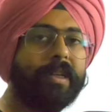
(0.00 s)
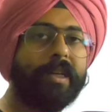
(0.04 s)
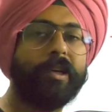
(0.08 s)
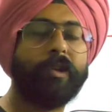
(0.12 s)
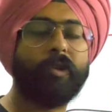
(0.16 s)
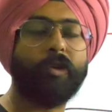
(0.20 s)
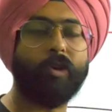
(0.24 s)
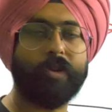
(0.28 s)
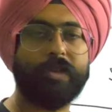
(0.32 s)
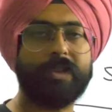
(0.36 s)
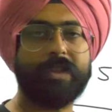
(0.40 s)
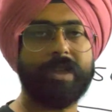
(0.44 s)

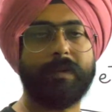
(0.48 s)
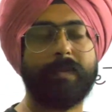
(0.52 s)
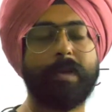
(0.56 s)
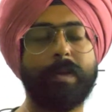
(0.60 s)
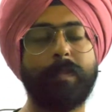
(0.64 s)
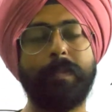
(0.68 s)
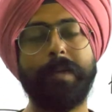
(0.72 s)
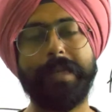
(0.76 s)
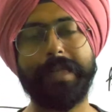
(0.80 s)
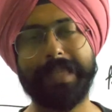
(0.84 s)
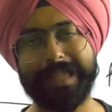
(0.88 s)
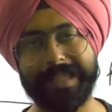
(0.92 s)

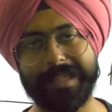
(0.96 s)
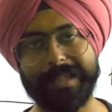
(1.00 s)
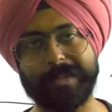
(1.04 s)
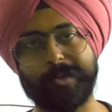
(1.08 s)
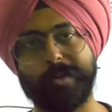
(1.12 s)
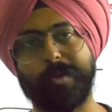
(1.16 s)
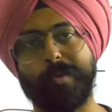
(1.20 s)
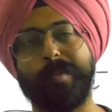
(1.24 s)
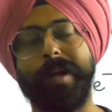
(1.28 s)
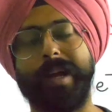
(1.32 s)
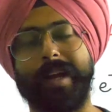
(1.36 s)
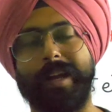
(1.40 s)
concept, please
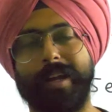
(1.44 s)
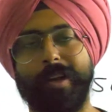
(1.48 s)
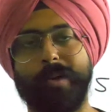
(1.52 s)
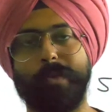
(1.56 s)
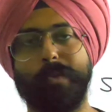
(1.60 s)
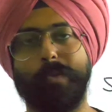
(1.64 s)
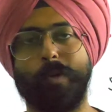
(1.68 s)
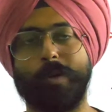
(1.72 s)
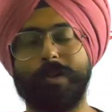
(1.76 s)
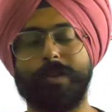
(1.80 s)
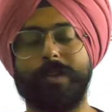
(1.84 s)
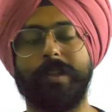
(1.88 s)
go back
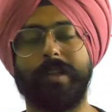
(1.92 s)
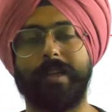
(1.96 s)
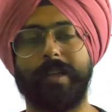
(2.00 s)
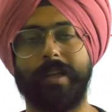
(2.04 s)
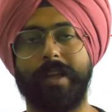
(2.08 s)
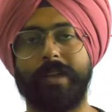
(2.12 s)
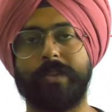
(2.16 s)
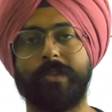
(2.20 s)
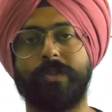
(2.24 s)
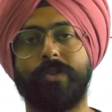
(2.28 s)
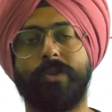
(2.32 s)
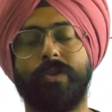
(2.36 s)
and watch the
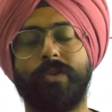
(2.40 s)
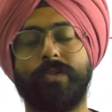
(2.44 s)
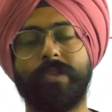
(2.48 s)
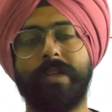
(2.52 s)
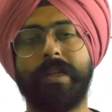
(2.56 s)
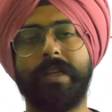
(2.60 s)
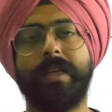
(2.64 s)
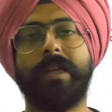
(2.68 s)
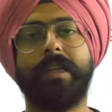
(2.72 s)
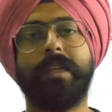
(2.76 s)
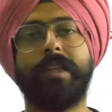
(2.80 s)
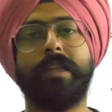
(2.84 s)
classes of
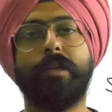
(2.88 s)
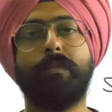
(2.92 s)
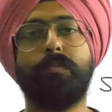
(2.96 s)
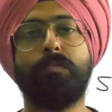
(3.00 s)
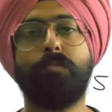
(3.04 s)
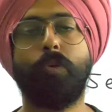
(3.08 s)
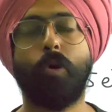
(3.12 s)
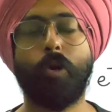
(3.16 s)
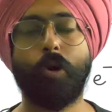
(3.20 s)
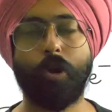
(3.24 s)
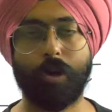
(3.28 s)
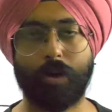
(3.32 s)
the
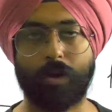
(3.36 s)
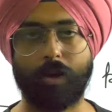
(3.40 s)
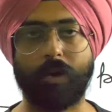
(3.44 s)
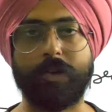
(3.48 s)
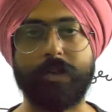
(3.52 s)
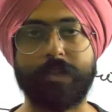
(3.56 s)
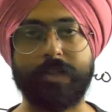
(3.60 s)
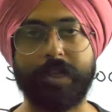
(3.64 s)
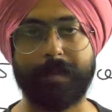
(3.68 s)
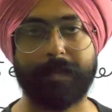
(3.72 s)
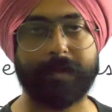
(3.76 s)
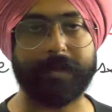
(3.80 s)
mole
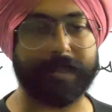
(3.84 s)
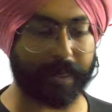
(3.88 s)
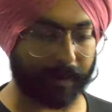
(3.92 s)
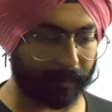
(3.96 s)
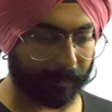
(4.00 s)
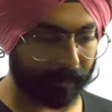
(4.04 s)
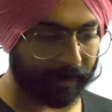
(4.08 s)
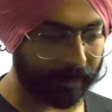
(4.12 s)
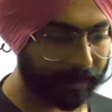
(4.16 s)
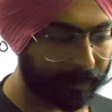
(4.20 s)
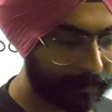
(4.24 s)
concept chapter.